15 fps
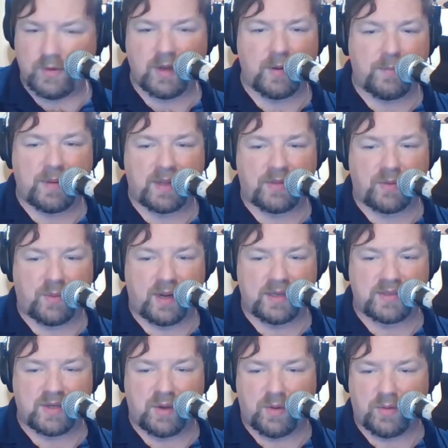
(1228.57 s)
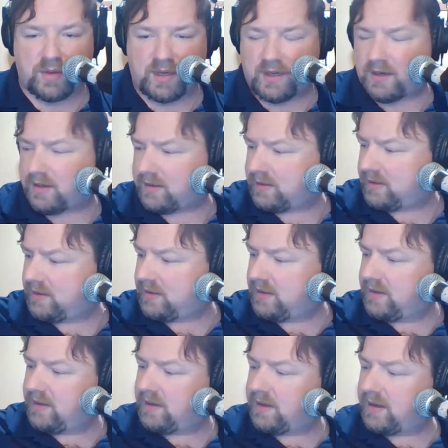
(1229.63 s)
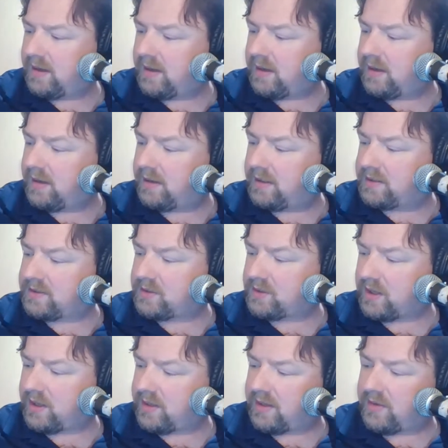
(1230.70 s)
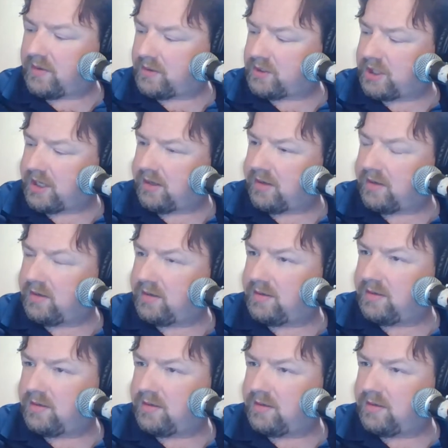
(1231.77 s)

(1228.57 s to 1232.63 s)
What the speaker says: we gotta pick the right tone here. Let's try the other channel.